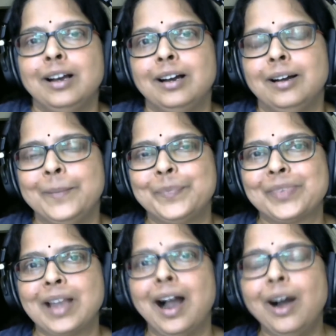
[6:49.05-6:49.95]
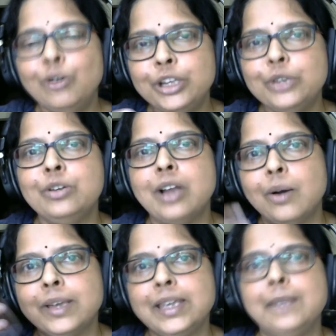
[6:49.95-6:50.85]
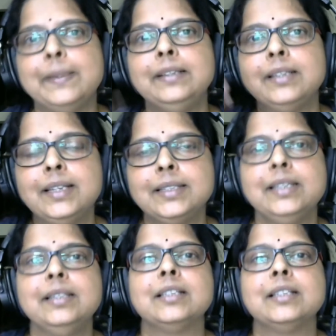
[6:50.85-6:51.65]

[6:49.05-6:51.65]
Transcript: how do you now keep increasing